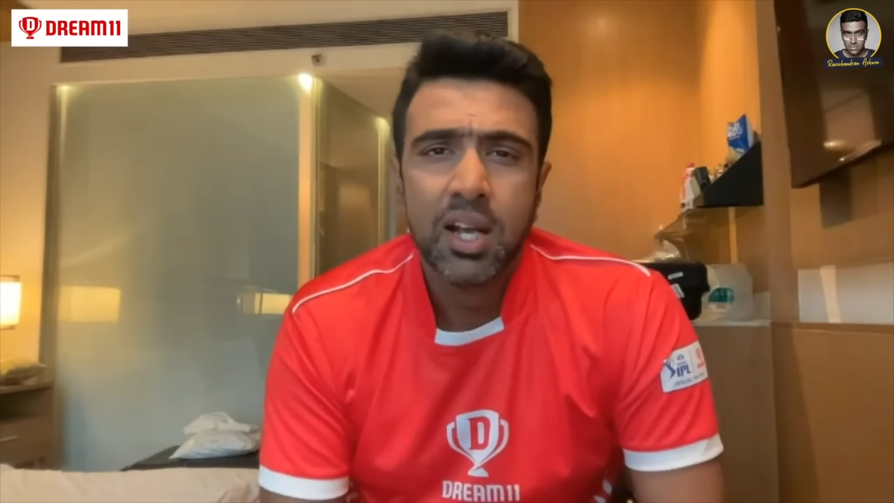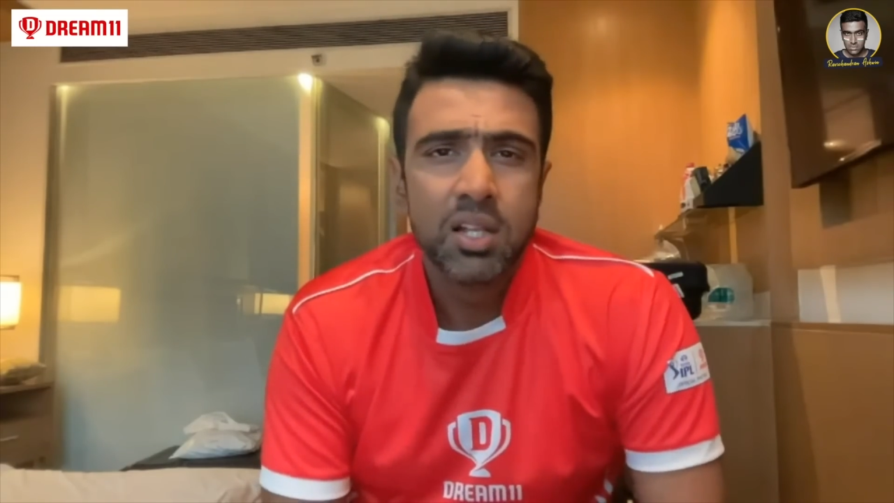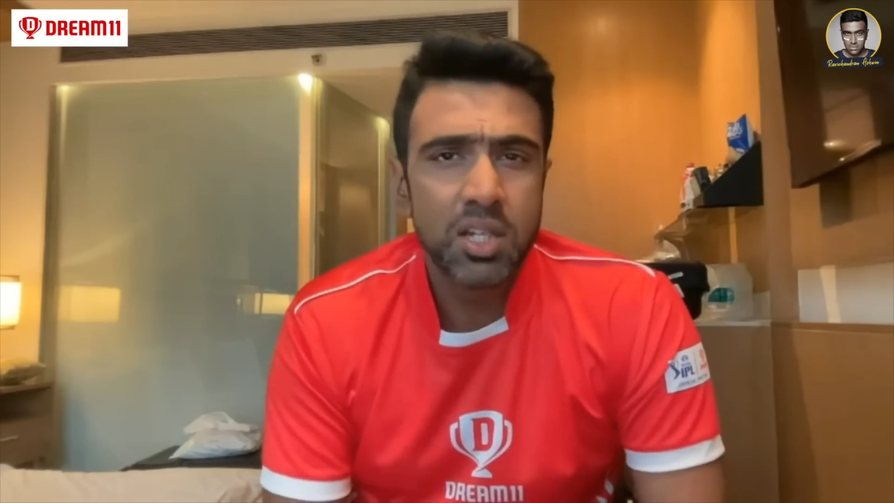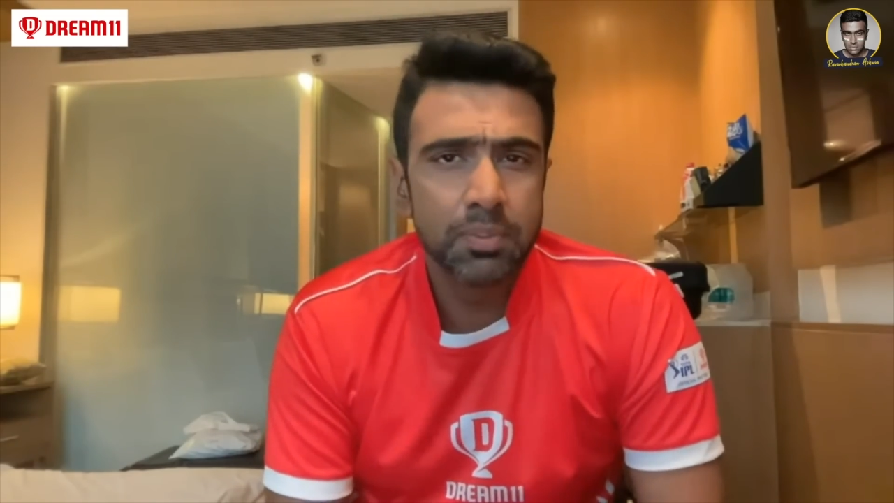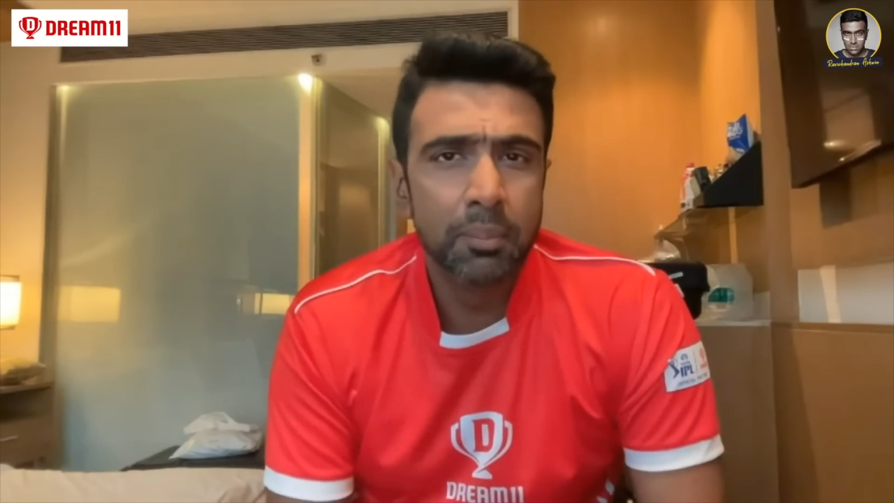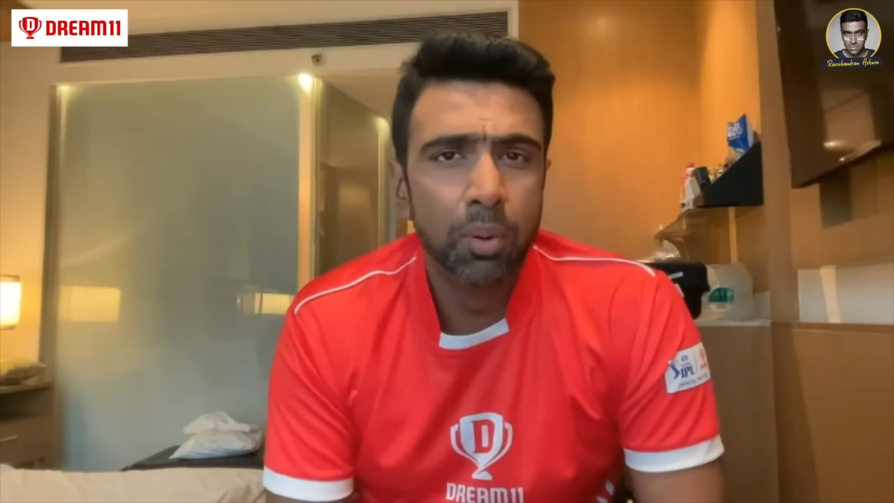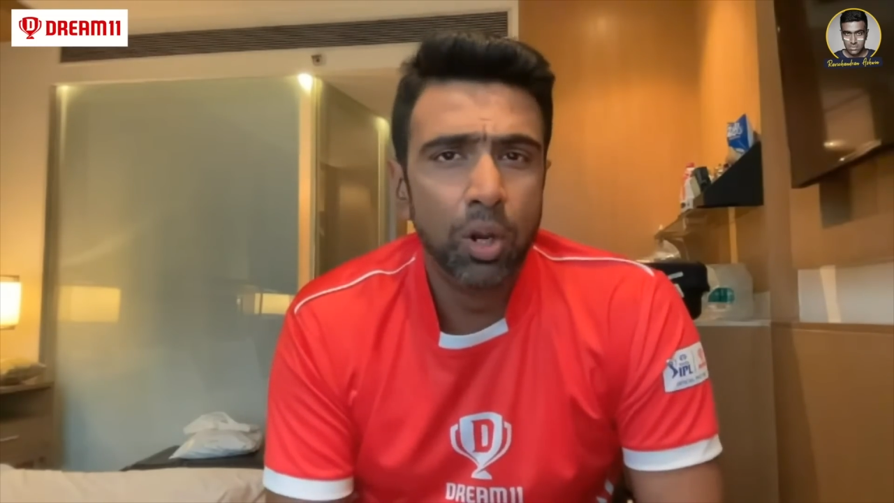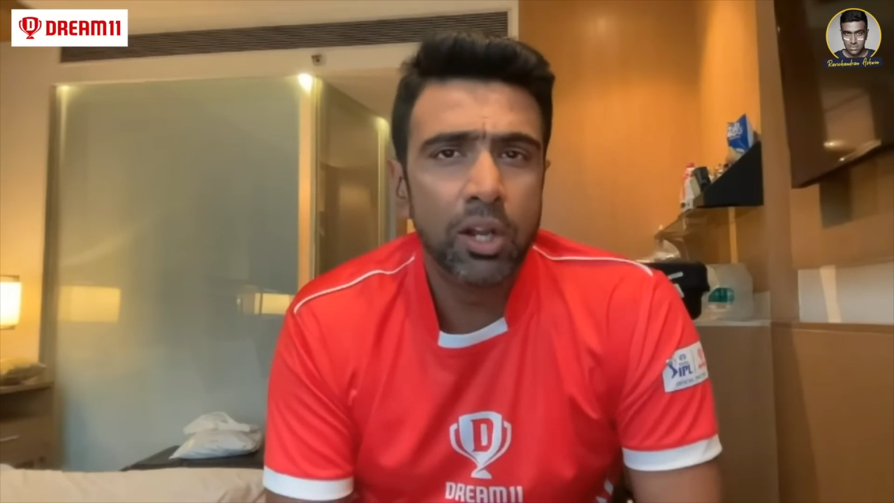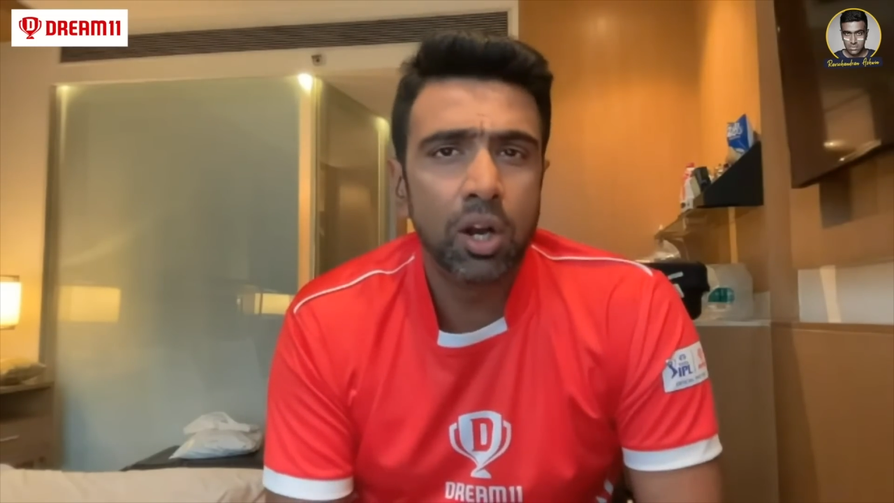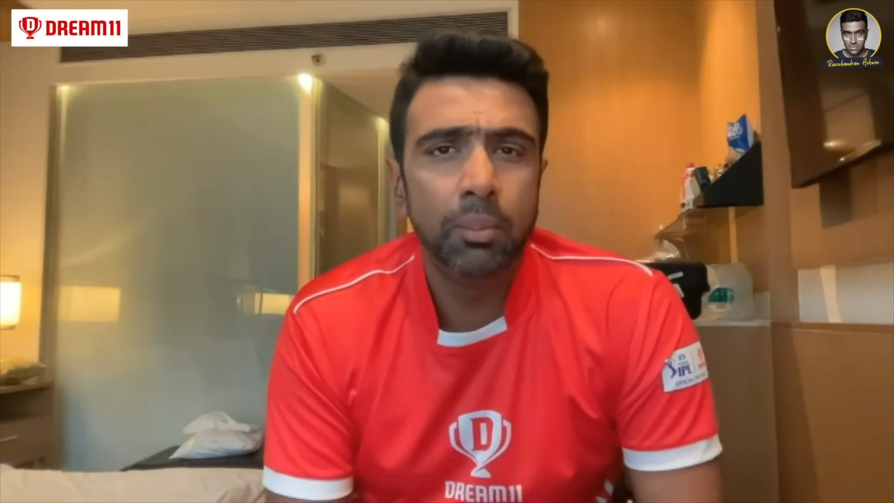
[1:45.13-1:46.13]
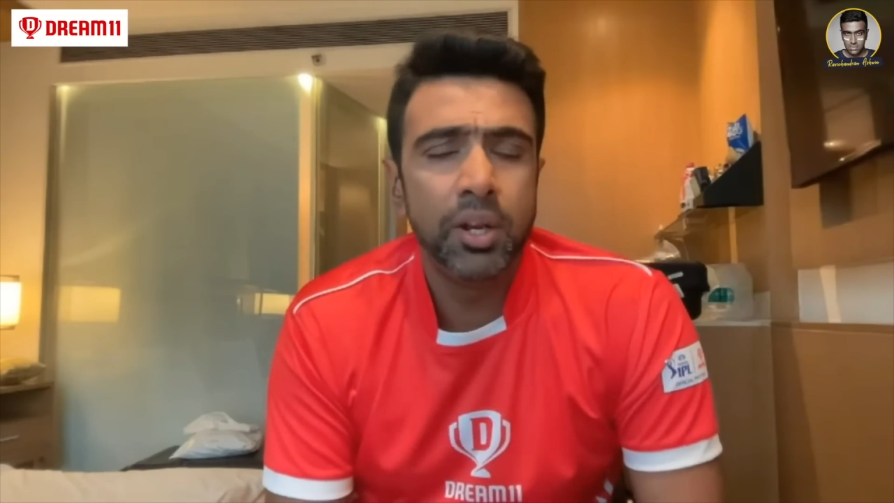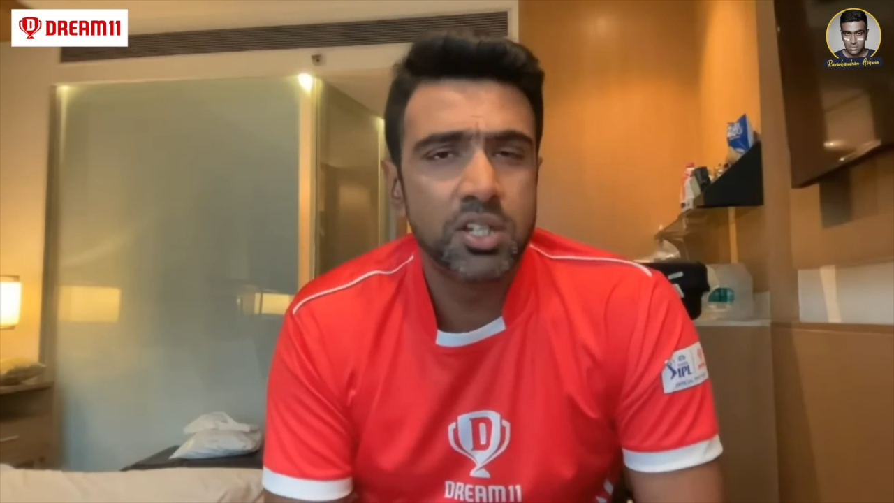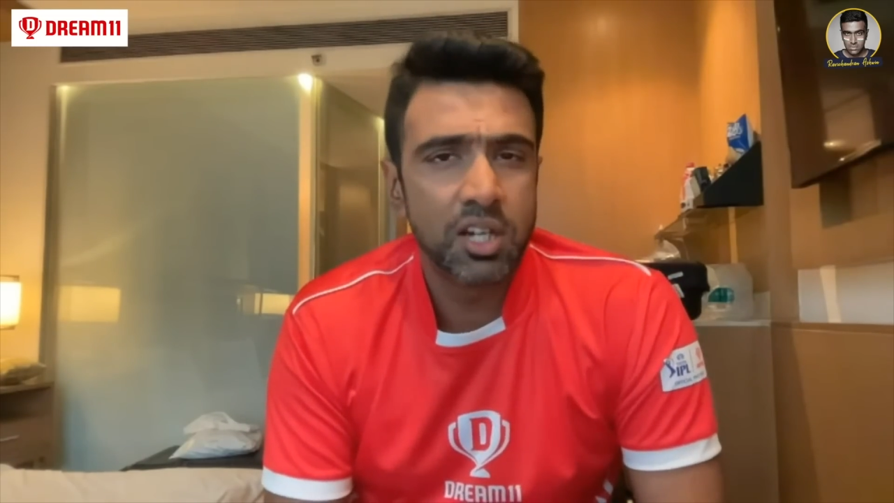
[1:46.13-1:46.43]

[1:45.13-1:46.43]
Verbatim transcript: Just my bowling combination,